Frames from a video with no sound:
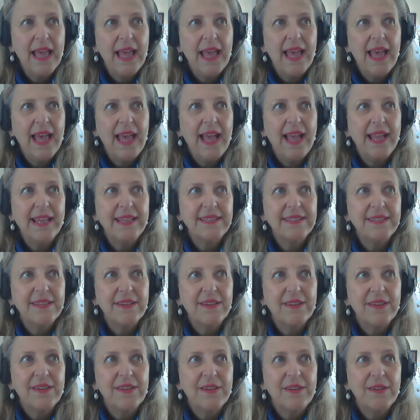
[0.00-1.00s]
And
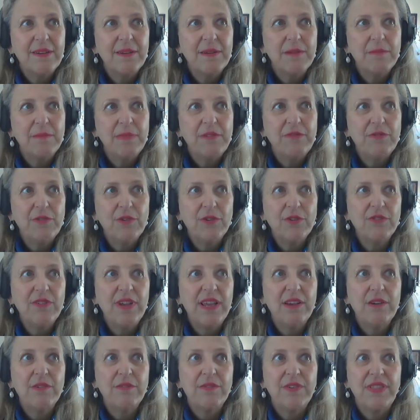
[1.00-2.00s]
before
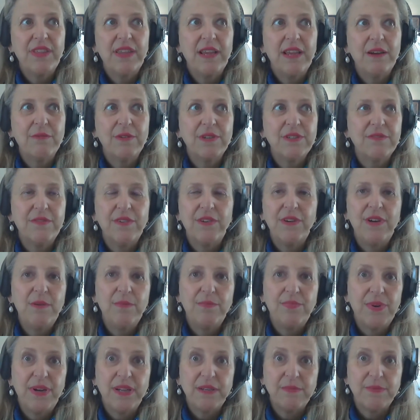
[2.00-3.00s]
going over there, I was very
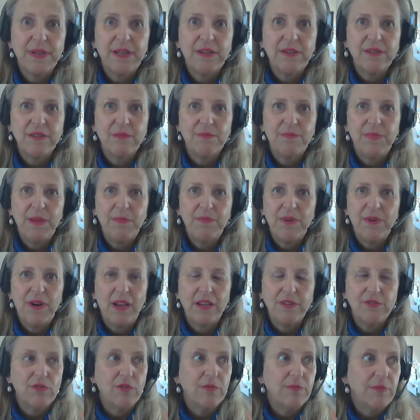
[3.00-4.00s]
impressed because people
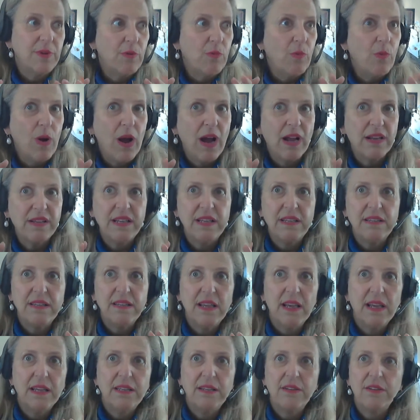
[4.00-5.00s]
had told me, "What,
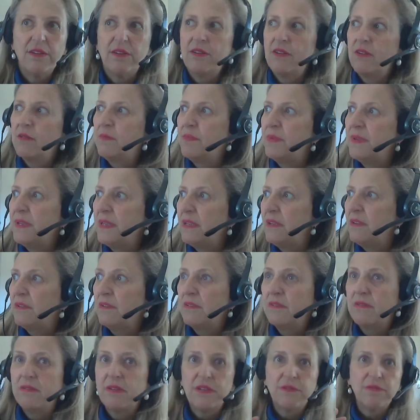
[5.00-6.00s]
India, are you going to be? You
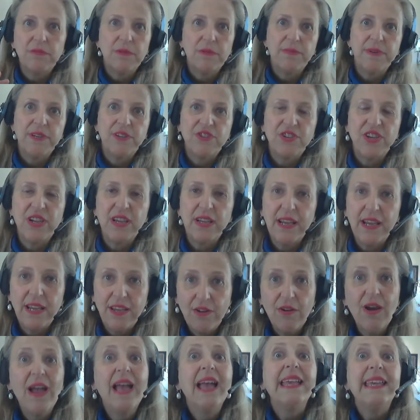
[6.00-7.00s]
know, it will be shaking
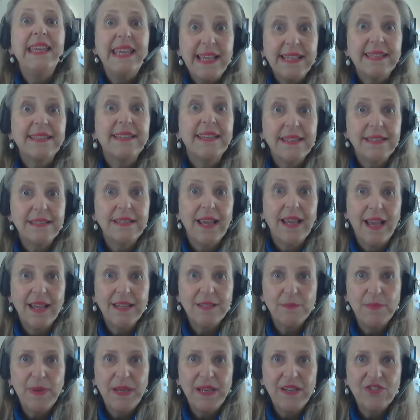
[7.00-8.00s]
you." Yes, it has
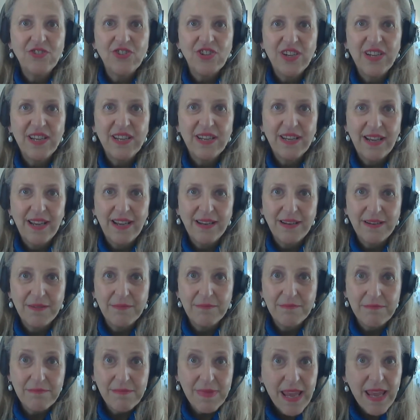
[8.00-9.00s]
been
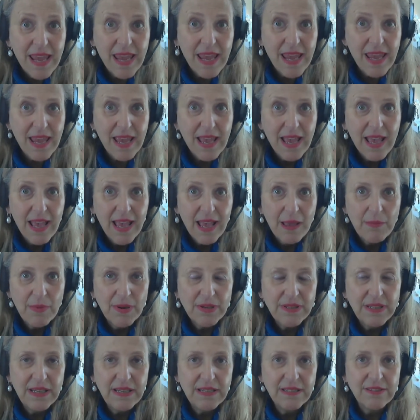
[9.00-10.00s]
shaking me,
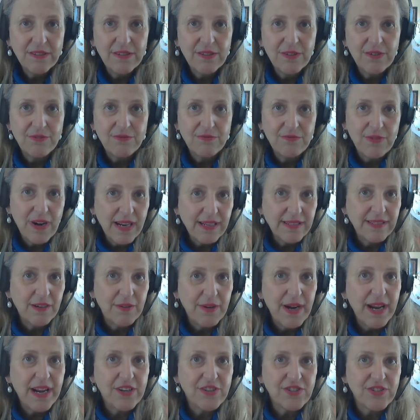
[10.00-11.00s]
but in the right
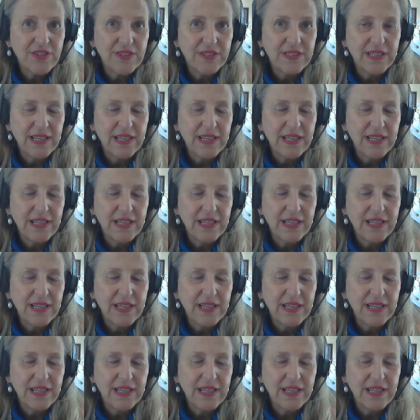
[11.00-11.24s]
direction.